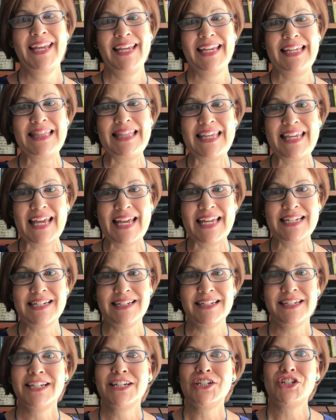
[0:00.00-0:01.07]
In the end,
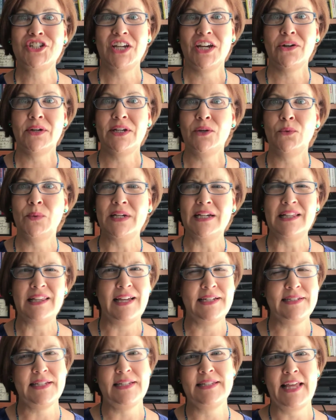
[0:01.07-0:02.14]
Charity
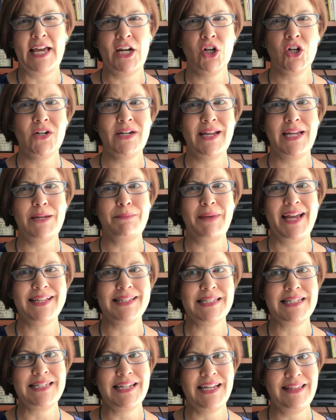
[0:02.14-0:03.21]
realizes that her name
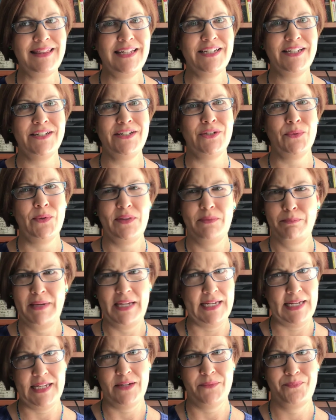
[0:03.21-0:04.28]
has nothing to do with
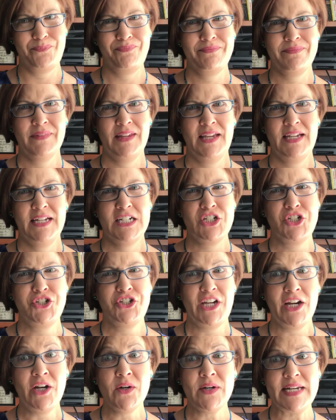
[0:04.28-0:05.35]
pity.
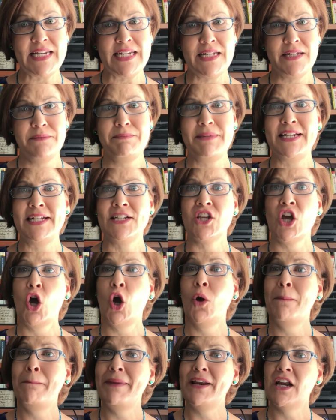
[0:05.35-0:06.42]
Charity means
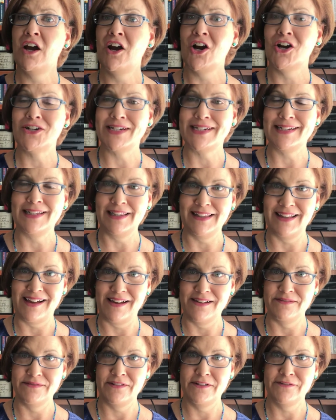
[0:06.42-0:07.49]
open-hearted
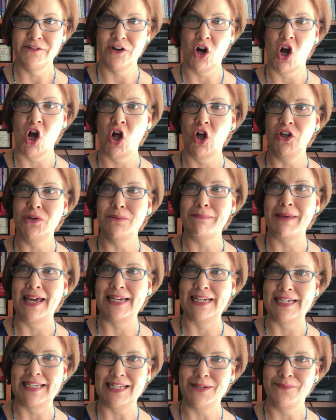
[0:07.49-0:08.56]
love for all
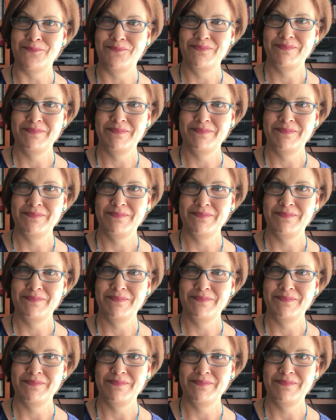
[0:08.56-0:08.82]
humanity.